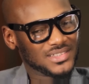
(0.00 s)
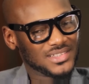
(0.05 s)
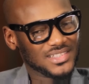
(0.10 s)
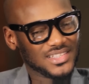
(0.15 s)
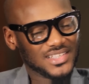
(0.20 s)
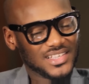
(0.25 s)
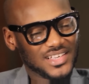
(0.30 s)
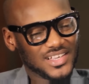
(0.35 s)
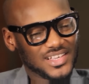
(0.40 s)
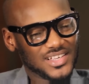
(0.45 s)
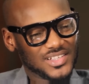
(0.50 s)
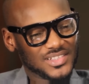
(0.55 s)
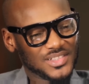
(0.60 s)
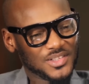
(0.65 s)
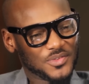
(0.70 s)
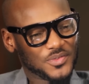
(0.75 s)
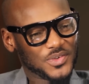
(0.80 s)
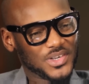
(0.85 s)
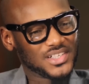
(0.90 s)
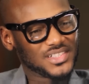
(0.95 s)
two face
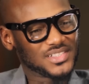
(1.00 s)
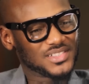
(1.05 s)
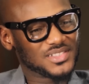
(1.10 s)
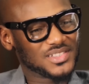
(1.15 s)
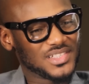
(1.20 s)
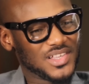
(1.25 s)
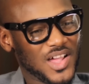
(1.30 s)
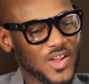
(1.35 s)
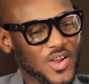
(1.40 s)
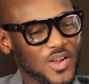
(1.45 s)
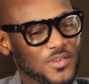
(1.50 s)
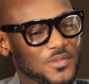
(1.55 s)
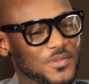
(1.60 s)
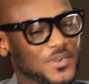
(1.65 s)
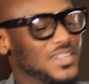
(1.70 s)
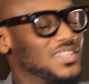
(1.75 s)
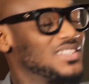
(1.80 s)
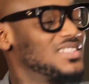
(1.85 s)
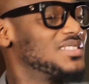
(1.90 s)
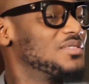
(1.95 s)
Idibia was seen
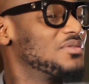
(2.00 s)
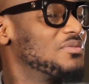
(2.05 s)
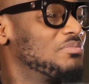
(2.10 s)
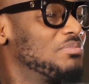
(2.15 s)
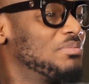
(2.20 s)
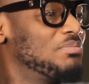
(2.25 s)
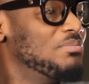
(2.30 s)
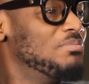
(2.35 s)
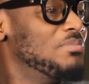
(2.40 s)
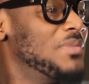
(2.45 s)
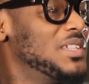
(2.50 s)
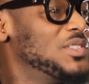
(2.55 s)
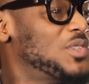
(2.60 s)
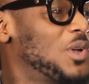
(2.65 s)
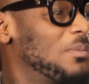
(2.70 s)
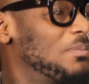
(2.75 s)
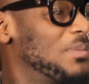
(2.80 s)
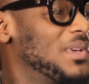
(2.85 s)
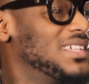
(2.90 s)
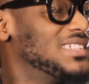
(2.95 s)
in the V I P section
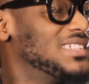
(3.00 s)
of his